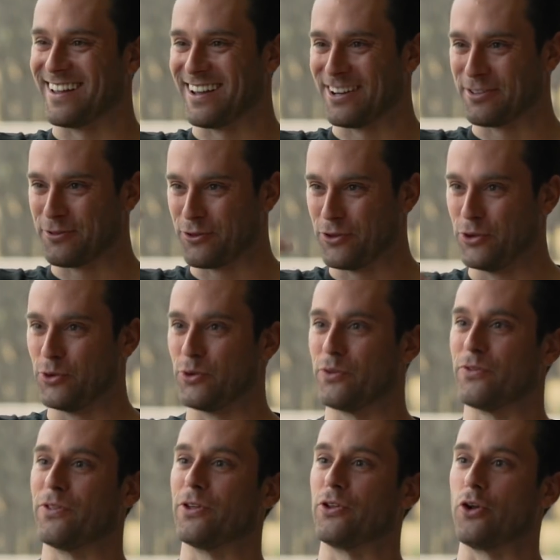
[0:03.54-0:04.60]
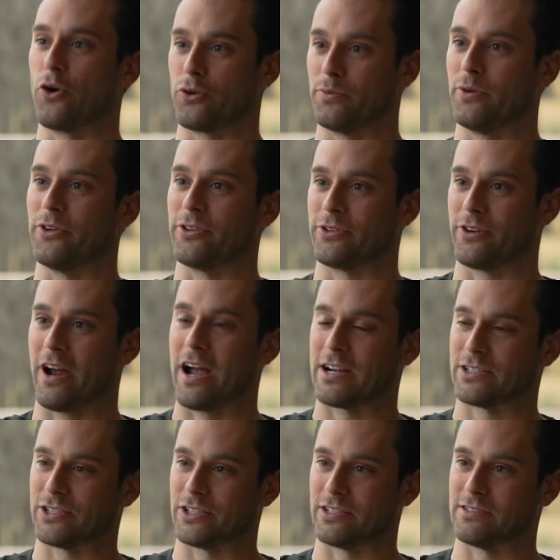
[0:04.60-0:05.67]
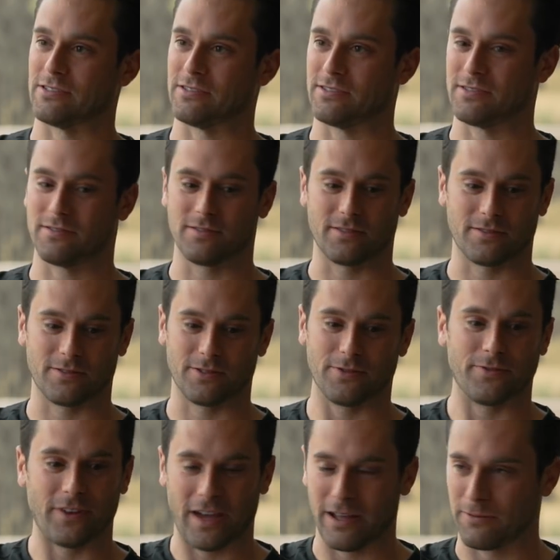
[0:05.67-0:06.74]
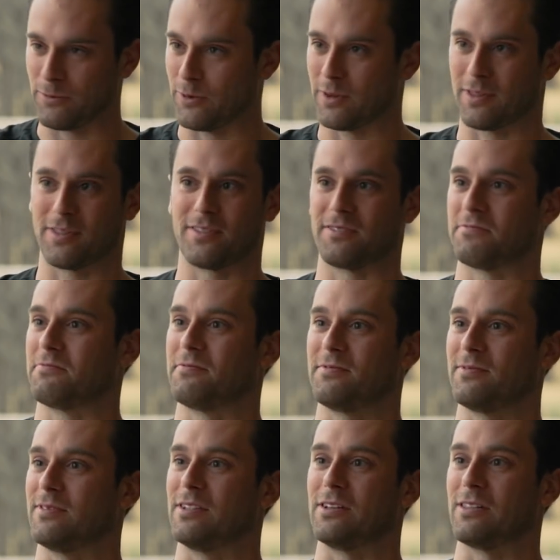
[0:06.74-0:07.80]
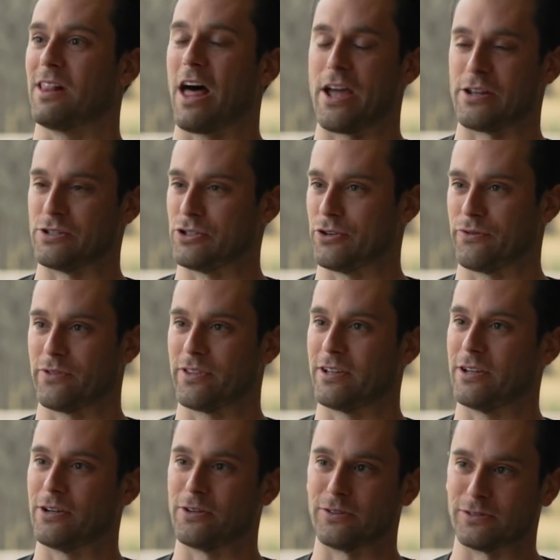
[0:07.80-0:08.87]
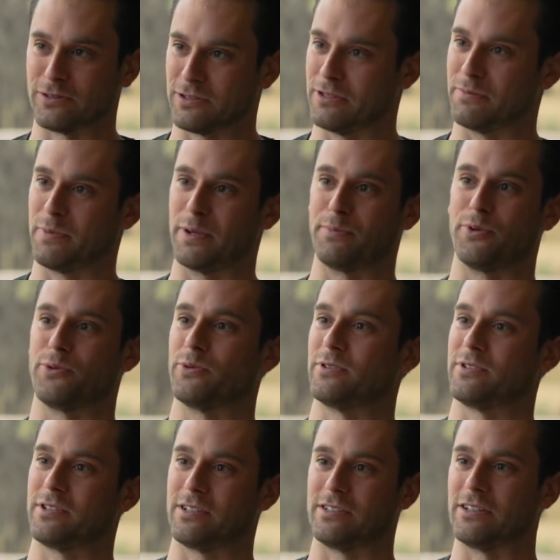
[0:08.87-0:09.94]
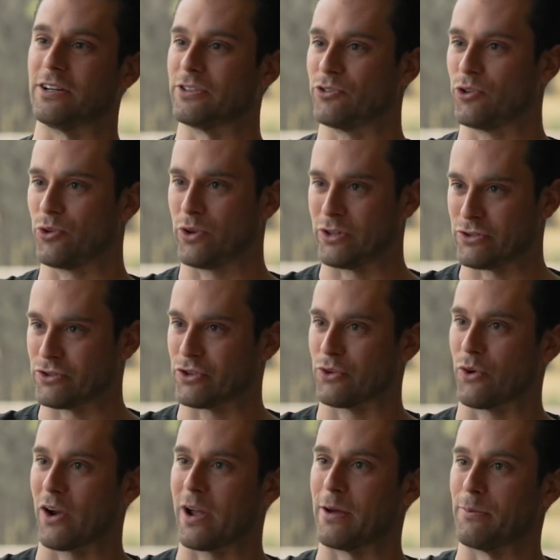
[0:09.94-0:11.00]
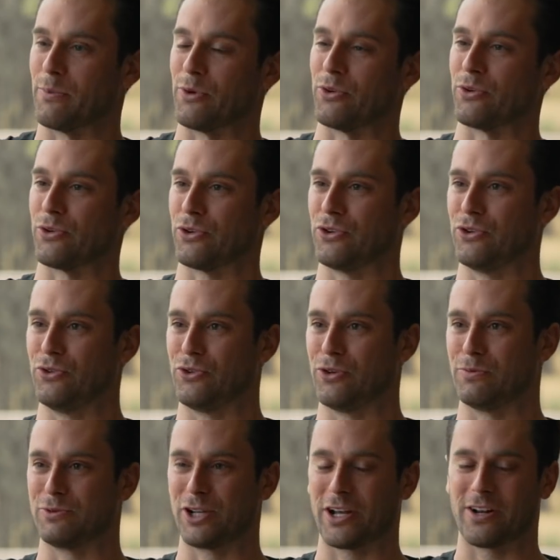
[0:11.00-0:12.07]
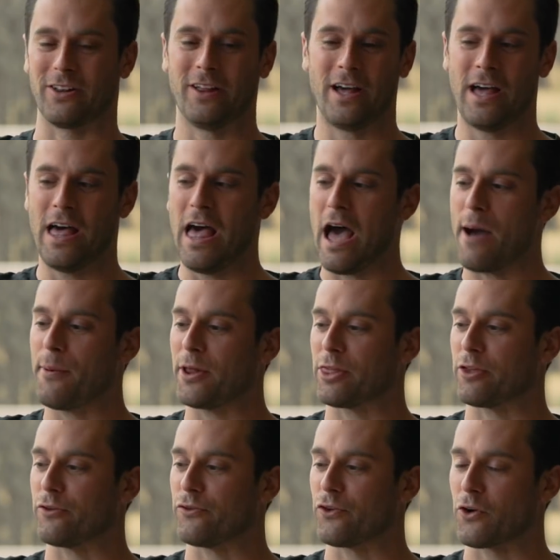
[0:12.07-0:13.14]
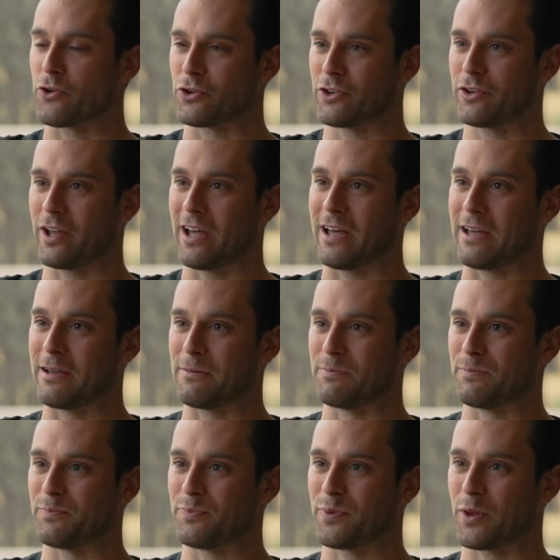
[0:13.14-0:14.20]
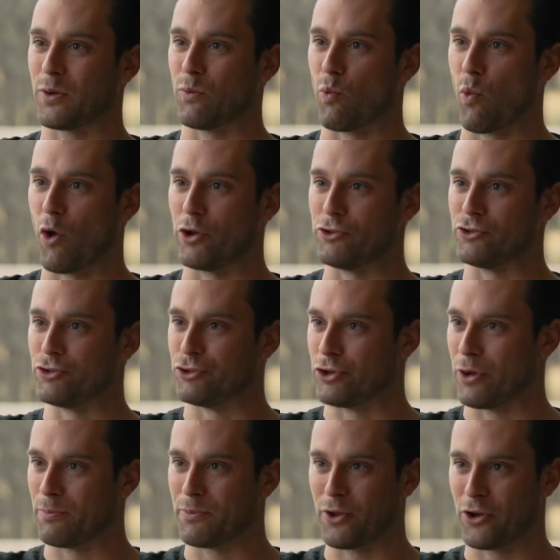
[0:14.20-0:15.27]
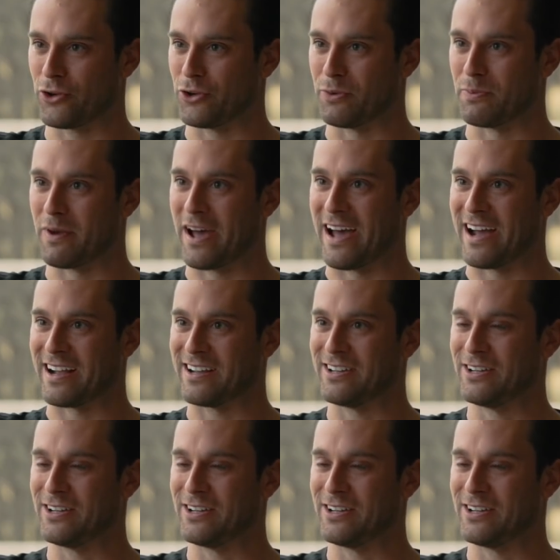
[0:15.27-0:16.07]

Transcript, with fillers: a few of the notable interactions uh, you've had with lions over the years that people would see on your Instagram or YouTube channel. How about the first time one jumped on your back,